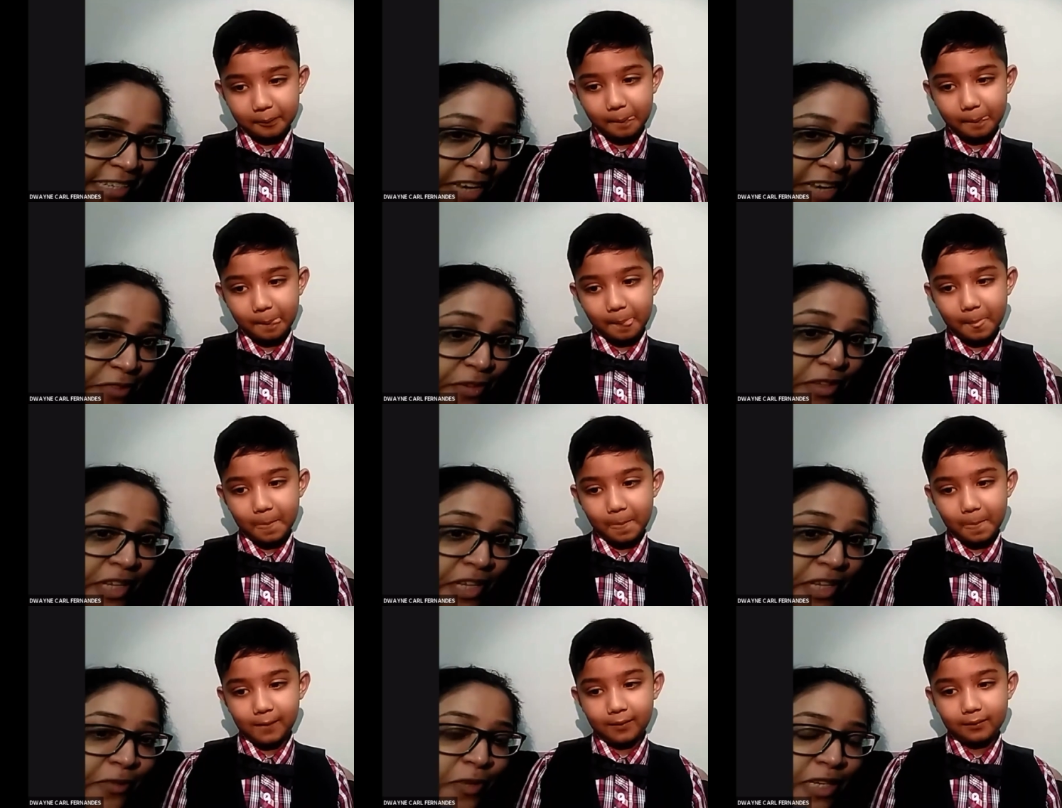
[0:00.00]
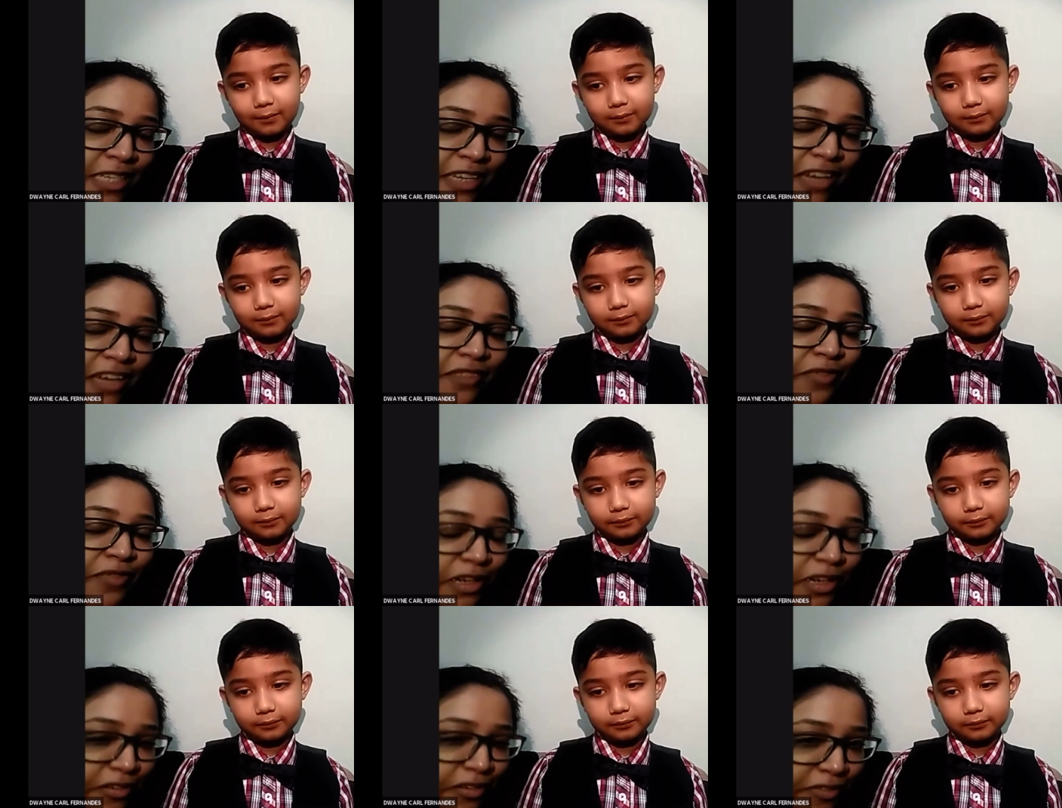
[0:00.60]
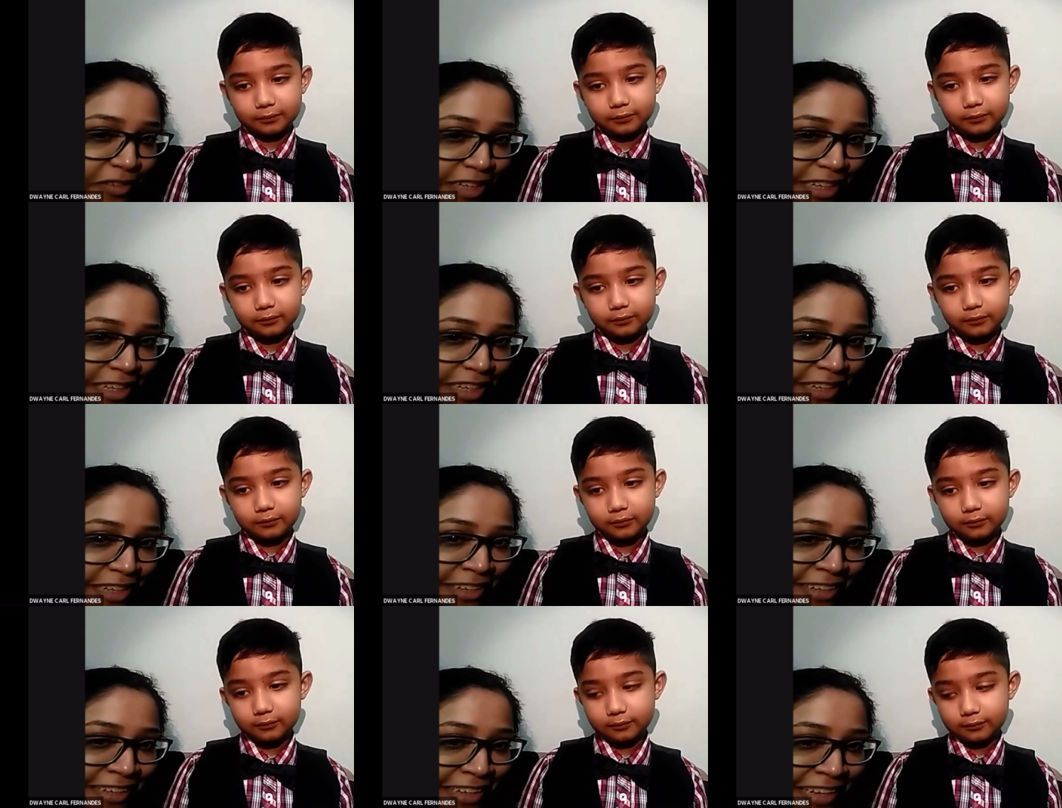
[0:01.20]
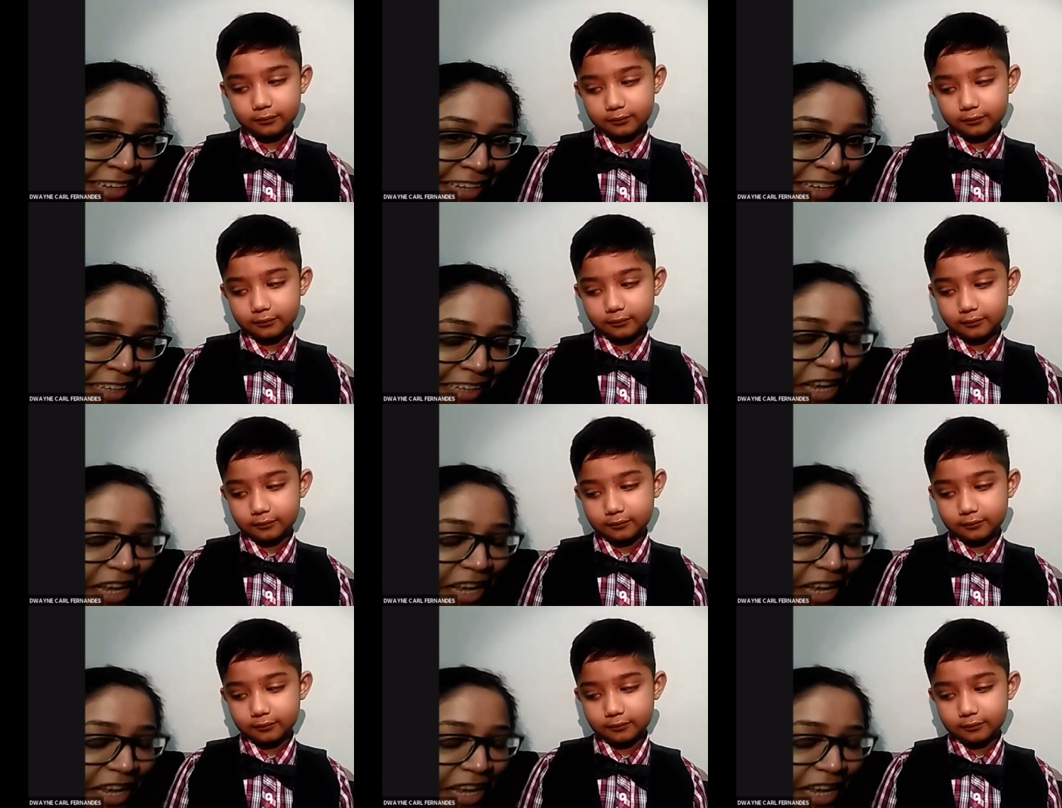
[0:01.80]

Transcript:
Speaker 1: Everything was done wonderfully. Thank